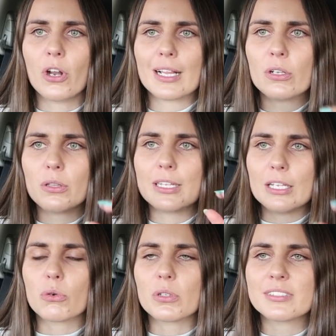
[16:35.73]
Not
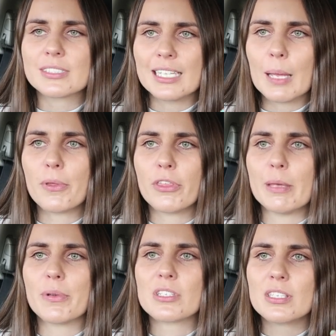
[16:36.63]
literal
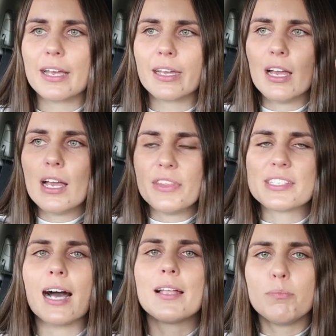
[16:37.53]
telepathy, but just, like,
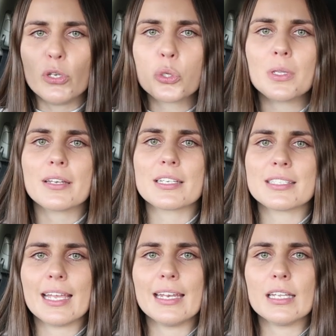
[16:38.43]
this mutual
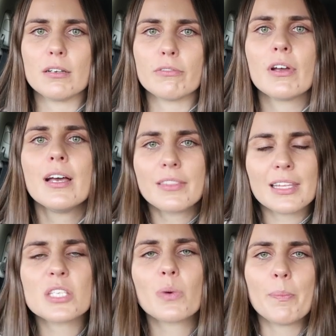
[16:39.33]
understanding of,
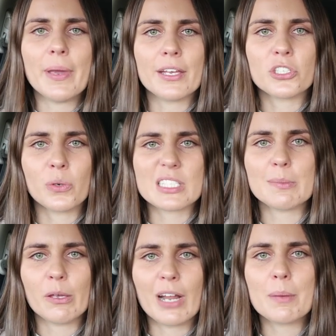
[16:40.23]
that's why Pikachu wants
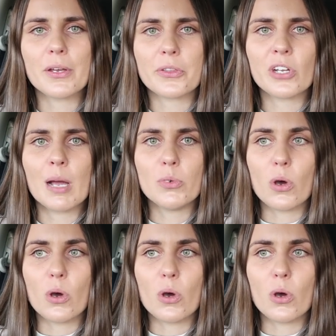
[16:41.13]
to be around me all the time.